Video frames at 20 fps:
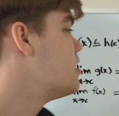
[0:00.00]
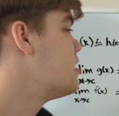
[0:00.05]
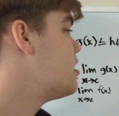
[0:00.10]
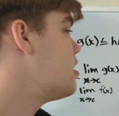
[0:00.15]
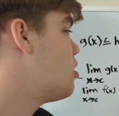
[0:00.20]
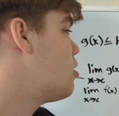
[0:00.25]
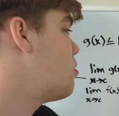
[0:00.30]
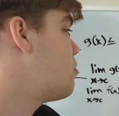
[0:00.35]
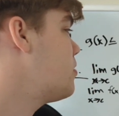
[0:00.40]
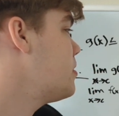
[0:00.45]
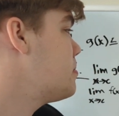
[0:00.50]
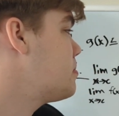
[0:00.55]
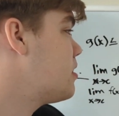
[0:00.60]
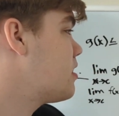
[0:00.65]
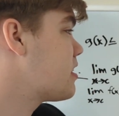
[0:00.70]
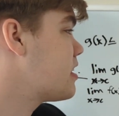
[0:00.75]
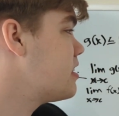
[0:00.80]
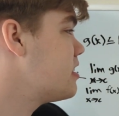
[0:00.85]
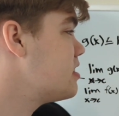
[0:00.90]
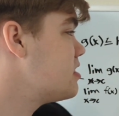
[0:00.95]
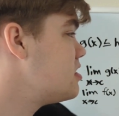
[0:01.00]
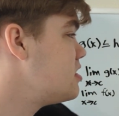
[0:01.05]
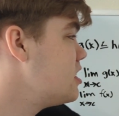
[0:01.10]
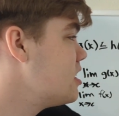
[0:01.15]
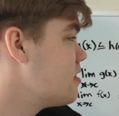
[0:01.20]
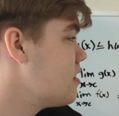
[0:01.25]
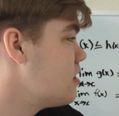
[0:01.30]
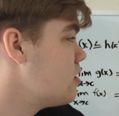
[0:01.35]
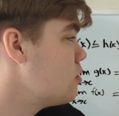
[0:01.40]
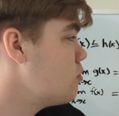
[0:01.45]
No, if we plug in this
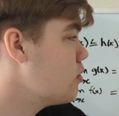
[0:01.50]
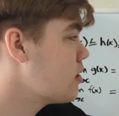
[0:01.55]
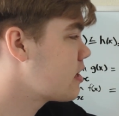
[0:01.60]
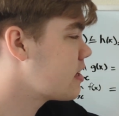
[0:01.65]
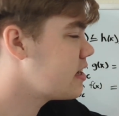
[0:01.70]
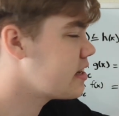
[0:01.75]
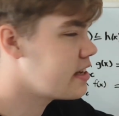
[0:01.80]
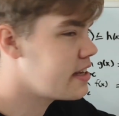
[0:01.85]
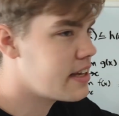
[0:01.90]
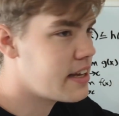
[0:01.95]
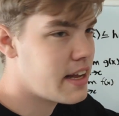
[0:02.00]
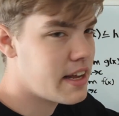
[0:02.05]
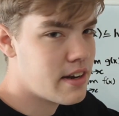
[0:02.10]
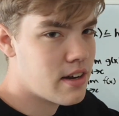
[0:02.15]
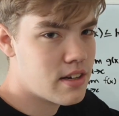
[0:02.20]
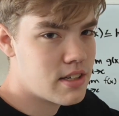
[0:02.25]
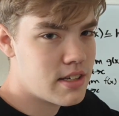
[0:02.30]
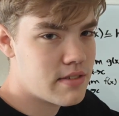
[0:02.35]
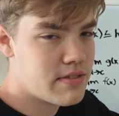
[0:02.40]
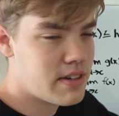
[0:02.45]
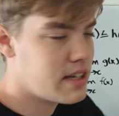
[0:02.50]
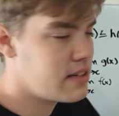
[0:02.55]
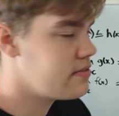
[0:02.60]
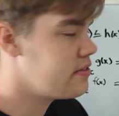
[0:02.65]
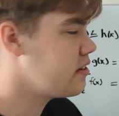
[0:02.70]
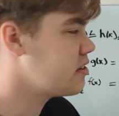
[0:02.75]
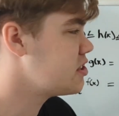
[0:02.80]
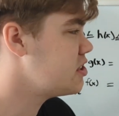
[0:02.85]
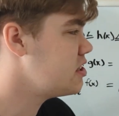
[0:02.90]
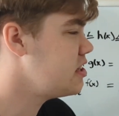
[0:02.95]
0, we're going to get an undefined
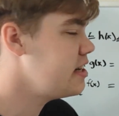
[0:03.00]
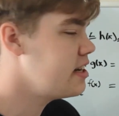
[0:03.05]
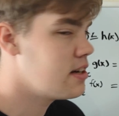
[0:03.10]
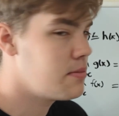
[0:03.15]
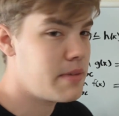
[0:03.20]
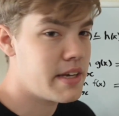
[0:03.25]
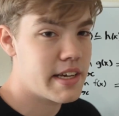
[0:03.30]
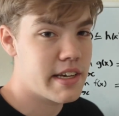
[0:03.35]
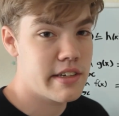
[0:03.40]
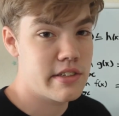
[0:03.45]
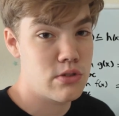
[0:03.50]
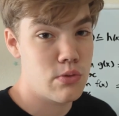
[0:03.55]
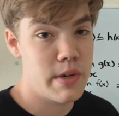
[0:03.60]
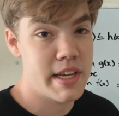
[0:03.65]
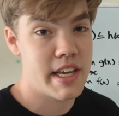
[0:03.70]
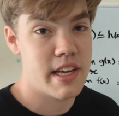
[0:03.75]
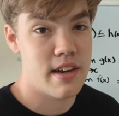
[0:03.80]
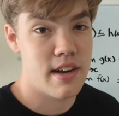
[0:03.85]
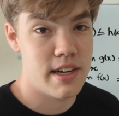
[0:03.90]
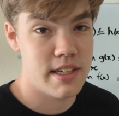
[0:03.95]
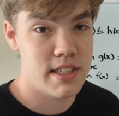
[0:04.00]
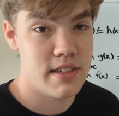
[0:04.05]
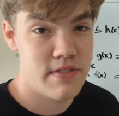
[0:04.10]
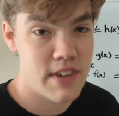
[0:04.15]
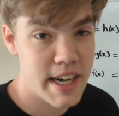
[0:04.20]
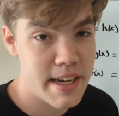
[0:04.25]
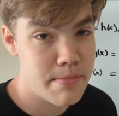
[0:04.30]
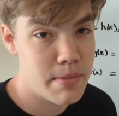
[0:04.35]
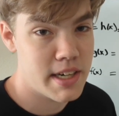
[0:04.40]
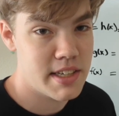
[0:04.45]
function here because we cannot
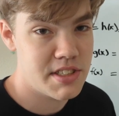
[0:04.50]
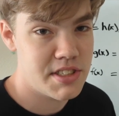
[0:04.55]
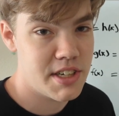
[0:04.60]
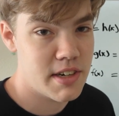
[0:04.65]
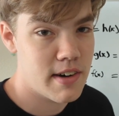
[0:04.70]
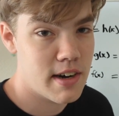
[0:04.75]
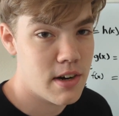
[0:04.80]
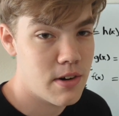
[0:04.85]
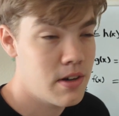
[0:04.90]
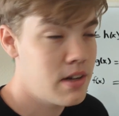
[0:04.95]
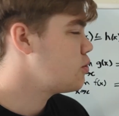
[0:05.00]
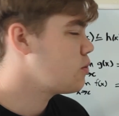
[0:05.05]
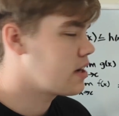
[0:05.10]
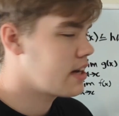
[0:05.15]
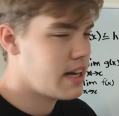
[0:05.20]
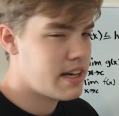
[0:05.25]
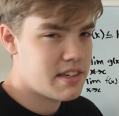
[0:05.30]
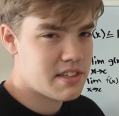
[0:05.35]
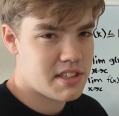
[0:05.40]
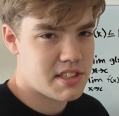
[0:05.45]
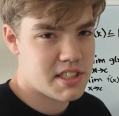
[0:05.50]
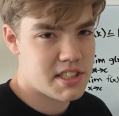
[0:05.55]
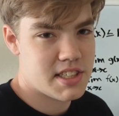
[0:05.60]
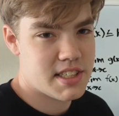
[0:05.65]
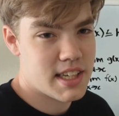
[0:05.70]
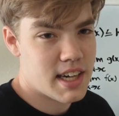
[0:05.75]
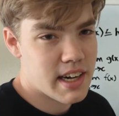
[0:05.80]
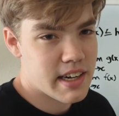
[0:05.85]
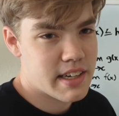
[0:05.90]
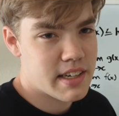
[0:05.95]
divide by 0. So we're kind of
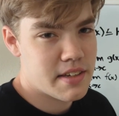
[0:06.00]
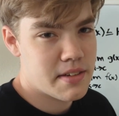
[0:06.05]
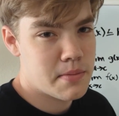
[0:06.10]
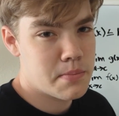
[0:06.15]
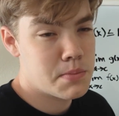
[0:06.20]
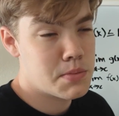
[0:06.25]
stuck.